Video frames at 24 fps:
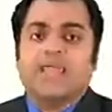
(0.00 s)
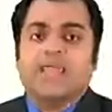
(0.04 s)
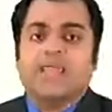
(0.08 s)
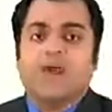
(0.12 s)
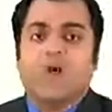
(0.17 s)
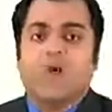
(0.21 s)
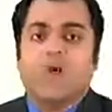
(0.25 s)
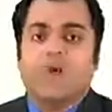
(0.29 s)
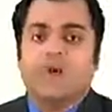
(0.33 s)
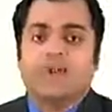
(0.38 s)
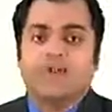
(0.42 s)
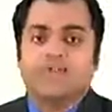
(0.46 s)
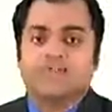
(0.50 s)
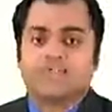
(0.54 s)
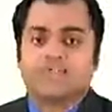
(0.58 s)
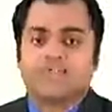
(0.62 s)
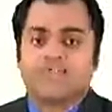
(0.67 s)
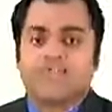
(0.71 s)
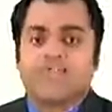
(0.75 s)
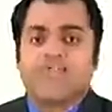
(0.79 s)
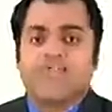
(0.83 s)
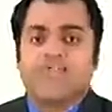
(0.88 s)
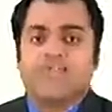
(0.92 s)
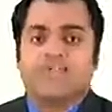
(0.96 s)
Now what you
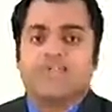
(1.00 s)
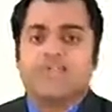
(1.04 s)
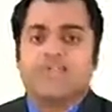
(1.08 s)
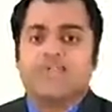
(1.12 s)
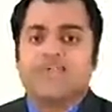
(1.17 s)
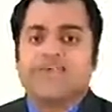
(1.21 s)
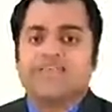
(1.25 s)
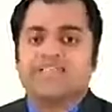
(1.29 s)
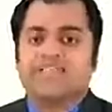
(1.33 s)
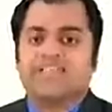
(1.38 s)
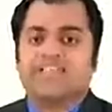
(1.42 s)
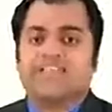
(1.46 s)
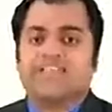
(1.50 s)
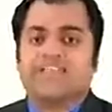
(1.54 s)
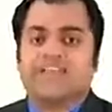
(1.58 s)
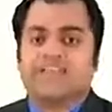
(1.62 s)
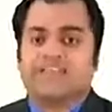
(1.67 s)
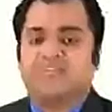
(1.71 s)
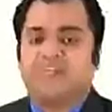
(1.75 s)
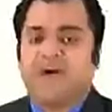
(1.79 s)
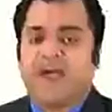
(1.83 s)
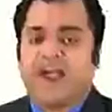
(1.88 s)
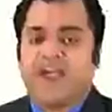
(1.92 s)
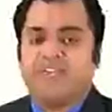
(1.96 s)
see here are
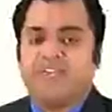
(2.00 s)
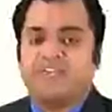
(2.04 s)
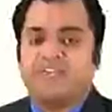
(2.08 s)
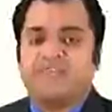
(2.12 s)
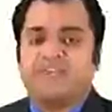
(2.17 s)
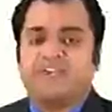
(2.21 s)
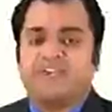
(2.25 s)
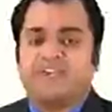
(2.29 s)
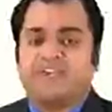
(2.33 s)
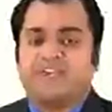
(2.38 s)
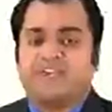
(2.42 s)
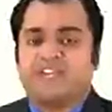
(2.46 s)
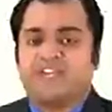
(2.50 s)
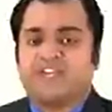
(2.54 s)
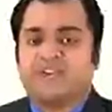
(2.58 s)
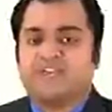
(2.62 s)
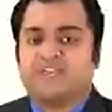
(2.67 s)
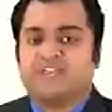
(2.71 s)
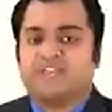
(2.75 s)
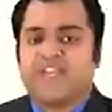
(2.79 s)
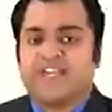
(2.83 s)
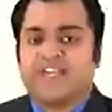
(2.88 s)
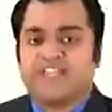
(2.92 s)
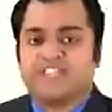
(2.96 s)
basically 5 different set
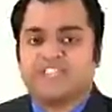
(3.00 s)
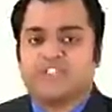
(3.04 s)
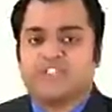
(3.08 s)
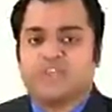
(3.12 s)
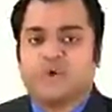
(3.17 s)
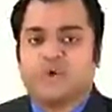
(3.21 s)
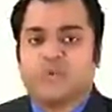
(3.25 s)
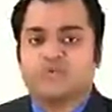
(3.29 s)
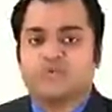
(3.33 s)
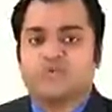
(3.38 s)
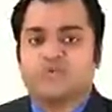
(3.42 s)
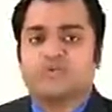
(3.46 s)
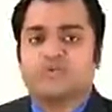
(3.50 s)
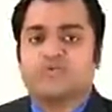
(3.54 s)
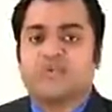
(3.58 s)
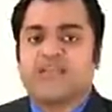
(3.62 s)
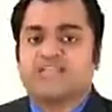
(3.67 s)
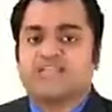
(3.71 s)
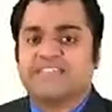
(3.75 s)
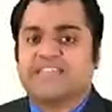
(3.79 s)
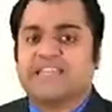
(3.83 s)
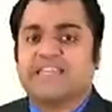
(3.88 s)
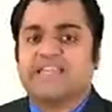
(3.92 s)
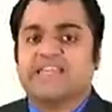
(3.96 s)
of test tubes which
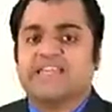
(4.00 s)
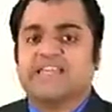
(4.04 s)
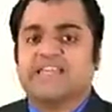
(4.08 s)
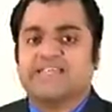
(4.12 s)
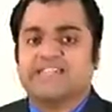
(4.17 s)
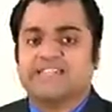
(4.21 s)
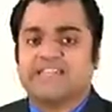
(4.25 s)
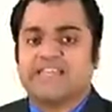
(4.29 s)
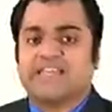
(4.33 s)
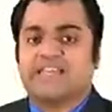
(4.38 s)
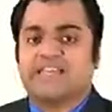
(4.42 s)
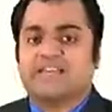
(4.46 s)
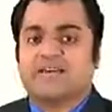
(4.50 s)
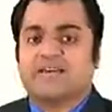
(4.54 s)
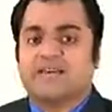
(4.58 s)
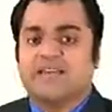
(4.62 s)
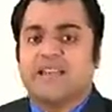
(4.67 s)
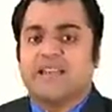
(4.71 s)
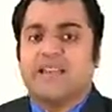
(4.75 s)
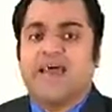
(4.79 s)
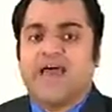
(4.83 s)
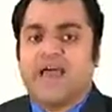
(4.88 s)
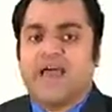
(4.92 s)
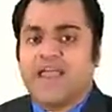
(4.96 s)
basically contain the
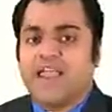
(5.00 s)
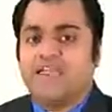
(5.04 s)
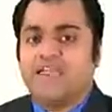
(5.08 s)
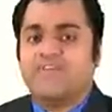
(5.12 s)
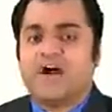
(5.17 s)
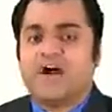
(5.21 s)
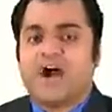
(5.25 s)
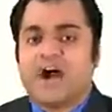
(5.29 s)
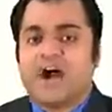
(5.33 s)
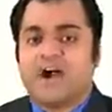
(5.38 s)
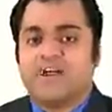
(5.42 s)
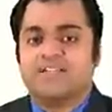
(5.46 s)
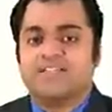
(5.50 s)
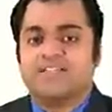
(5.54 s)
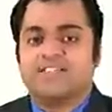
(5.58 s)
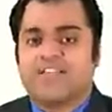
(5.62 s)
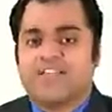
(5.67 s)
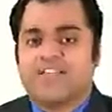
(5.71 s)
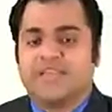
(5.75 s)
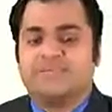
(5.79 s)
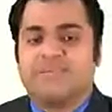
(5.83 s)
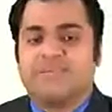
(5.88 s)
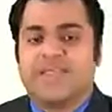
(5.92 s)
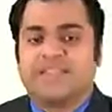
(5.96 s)
live
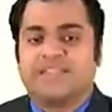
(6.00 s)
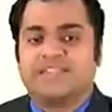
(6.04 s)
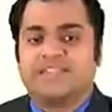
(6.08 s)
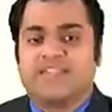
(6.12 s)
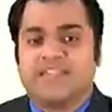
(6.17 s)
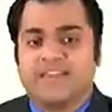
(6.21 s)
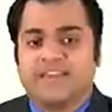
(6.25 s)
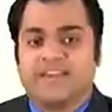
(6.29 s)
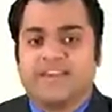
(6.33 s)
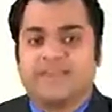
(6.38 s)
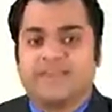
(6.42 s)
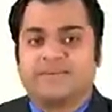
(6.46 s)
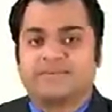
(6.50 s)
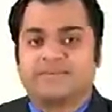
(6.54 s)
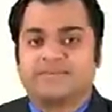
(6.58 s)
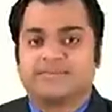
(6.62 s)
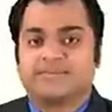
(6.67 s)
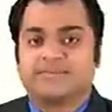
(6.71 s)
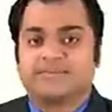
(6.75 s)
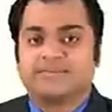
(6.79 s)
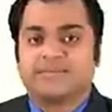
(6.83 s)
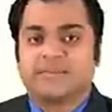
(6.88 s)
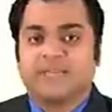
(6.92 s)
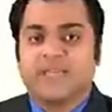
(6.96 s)
R-type bacteria.
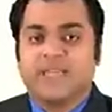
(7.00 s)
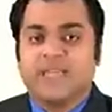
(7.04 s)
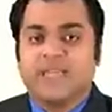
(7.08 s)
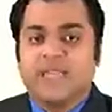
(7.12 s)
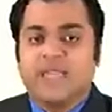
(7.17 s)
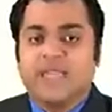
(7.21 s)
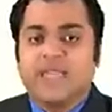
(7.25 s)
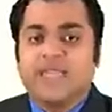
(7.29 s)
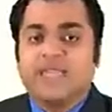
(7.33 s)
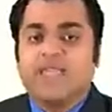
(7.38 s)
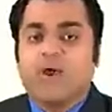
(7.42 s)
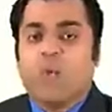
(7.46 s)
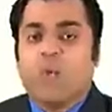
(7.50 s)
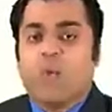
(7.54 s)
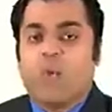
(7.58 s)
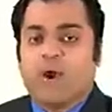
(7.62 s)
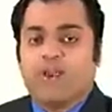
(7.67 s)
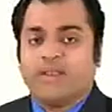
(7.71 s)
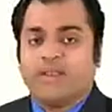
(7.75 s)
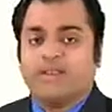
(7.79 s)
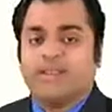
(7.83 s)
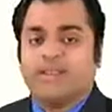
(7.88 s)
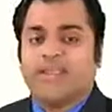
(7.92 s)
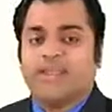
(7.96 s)
Now
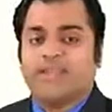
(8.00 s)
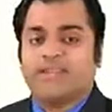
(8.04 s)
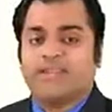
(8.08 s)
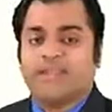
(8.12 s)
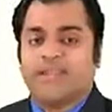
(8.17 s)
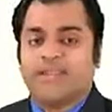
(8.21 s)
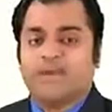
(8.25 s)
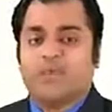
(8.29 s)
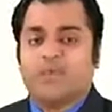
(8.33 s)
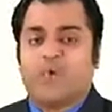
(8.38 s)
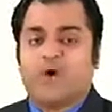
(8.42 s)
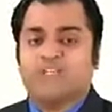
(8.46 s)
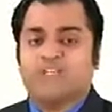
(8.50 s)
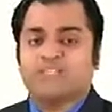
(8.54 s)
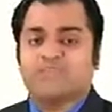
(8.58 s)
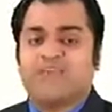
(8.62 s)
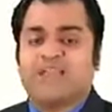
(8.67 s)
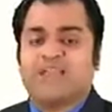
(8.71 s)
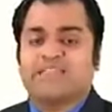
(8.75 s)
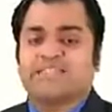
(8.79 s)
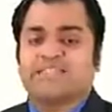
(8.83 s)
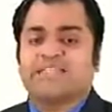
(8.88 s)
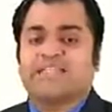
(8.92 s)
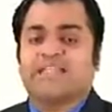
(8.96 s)
what they did was
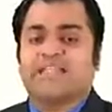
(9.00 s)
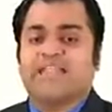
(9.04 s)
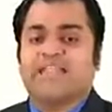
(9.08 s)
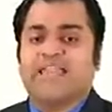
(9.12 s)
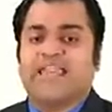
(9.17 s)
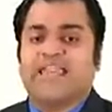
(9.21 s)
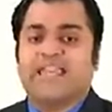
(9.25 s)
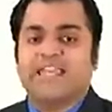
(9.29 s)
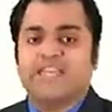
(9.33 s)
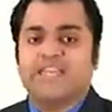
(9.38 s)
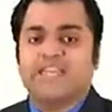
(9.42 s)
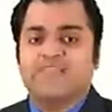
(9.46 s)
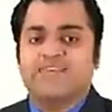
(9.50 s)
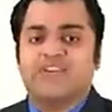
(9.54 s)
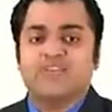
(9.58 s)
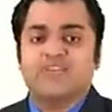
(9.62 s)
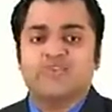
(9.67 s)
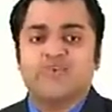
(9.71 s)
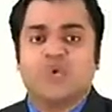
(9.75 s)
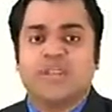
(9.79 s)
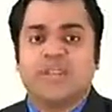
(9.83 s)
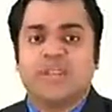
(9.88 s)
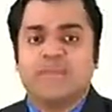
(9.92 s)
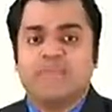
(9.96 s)
basically
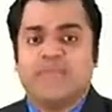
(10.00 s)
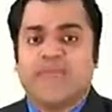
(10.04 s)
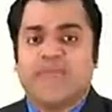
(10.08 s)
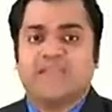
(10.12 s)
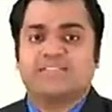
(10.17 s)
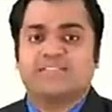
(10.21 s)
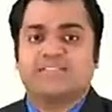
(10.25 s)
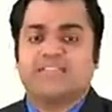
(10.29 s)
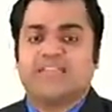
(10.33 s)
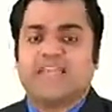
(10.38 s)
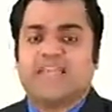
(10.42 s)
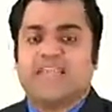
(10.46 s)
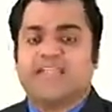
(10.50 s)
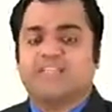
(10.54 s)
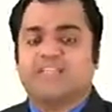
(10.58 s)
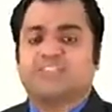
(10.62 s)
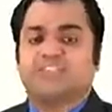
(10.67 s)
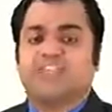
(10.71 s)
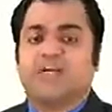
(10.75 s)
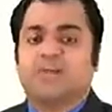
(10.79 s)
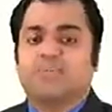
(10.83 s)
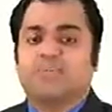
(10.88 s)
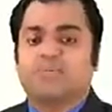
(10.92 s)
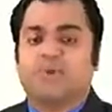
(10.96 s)
individually mixed
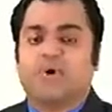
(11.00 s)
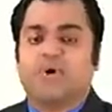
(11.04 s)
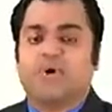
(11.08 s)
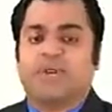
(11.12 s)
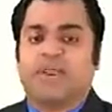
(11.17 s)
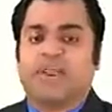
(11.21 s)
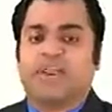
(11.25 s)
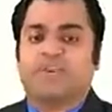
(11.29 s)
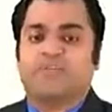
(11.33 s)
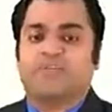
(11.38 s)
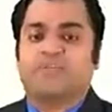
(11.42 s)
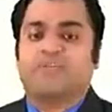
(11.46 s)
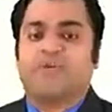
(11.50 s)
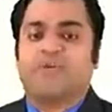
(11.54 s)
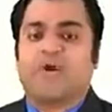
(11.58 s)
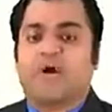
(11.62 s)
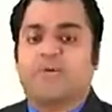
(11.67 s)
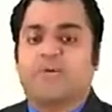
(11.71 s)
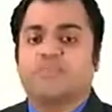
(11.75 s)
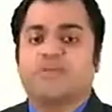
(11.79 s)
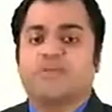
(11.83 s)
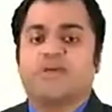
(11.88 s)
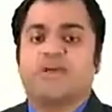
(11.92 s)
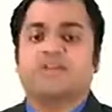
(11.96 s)
each component
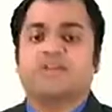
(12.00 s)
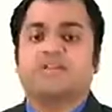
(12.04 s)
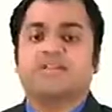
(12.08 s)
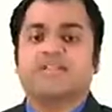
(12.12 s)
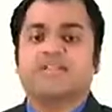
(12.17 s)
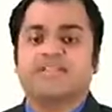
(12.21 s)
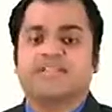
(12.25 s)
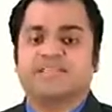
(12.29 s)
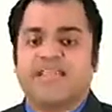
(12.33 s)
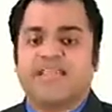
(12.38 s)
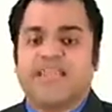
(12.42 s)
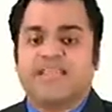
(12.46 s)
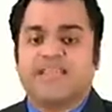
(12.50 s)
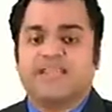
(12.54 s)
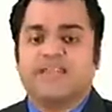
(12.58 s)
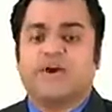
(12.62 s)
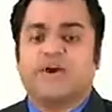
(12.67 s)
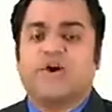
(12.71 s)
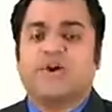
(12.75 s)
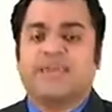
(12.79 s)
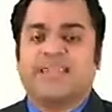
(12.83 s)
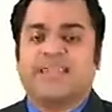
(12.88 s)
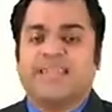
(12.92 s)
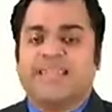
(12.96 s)
from the
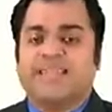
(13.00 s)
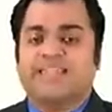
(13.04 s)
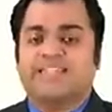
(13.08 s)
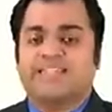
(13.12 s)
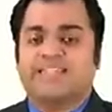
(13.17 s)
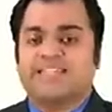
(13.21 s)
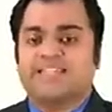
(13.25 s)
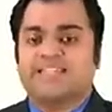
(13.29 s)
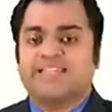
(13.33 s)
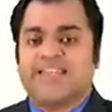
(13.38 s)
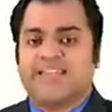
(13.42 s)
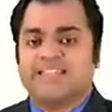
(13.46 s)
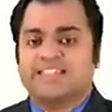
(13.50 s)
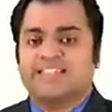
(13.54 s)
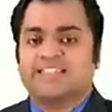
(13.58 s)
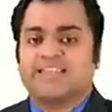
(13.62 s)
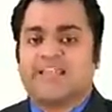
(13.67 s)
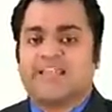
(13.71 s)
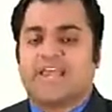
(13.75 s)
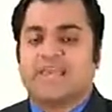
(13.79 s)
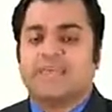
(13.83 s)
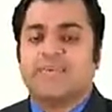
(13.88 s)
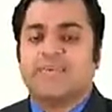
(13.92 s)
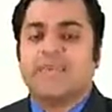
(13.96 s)
dead or heat-killed
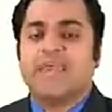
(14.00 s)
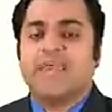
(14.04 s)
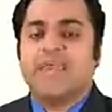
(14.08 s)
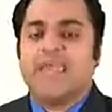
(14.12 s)
S-type